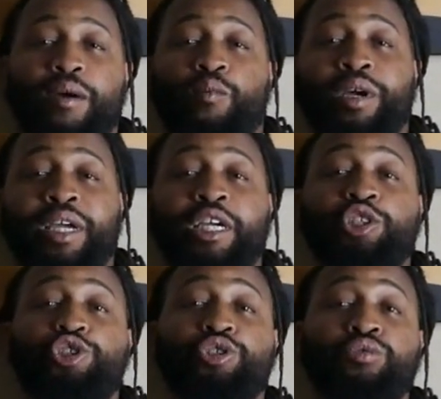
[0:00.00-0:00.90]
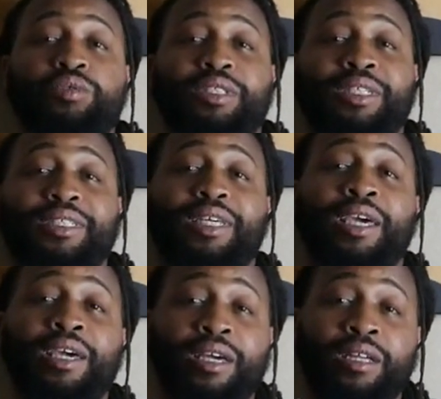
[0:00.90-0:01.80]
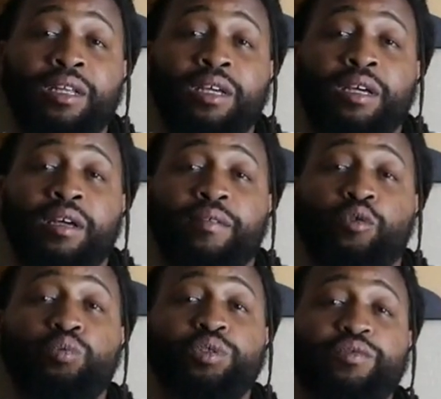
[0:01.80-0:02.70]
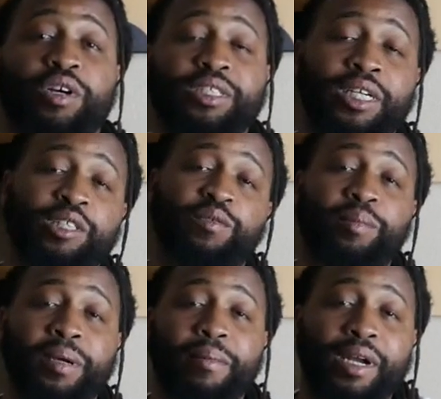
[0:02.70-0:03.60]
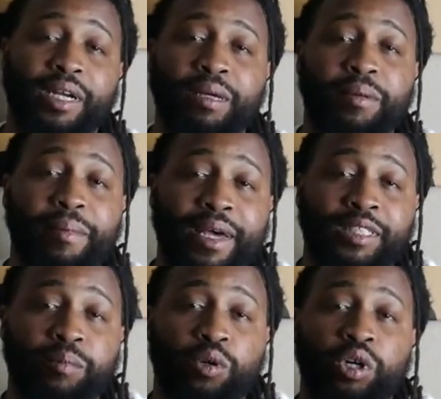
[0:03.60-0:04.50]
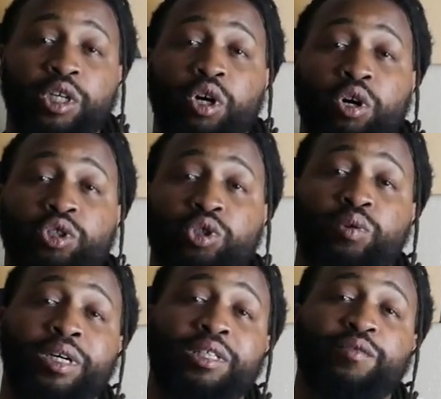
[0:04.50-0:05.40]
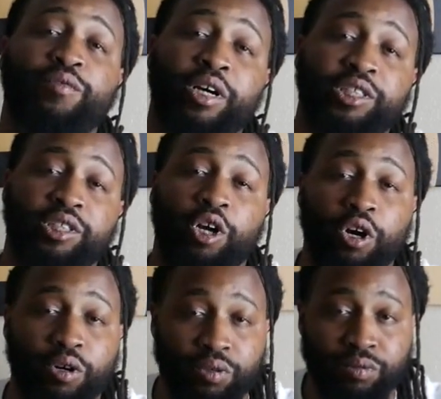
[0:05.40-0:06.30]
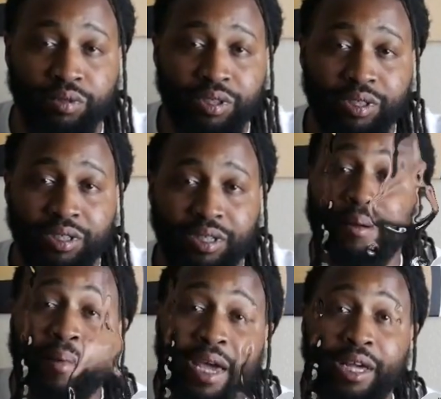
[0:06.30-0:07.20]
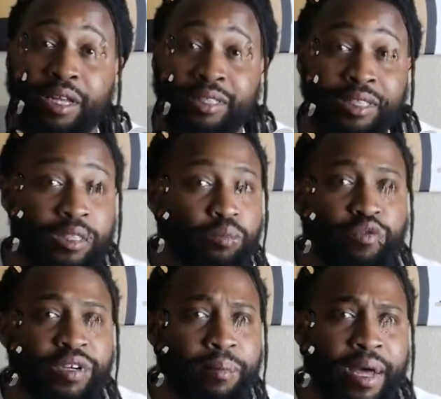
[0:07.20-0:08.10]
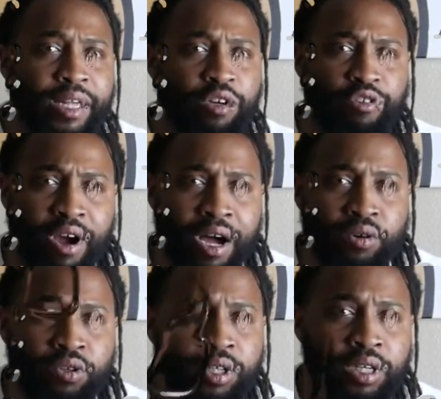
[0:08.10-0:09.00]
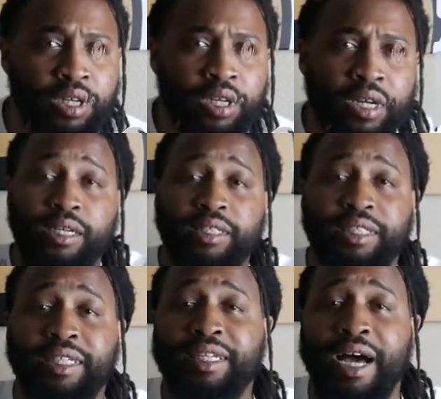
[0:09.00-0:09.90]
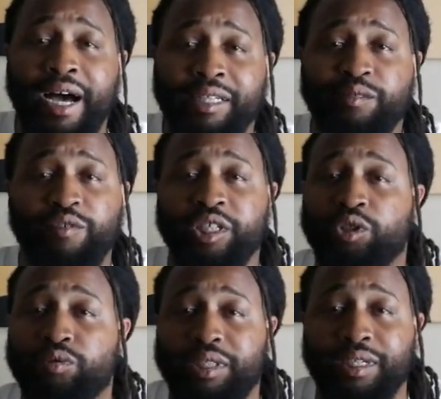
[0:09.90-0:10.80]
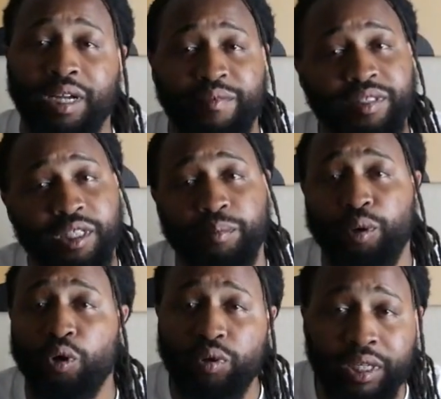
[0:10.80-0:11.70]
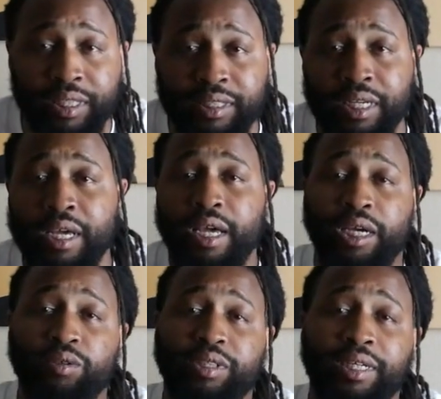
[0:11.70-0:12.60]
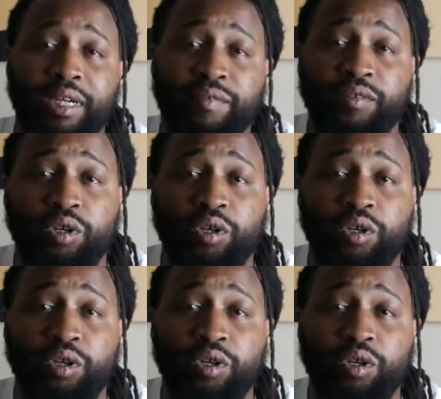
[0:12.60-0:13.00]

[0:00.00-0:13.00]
when he shoots this kid who was Fresh age for being better than him in basketball, he also hits Fresh girl. Man, is this a movie I'm going to have to cry on? She dies. Fresh don't say nothing to the police. He don't say nothing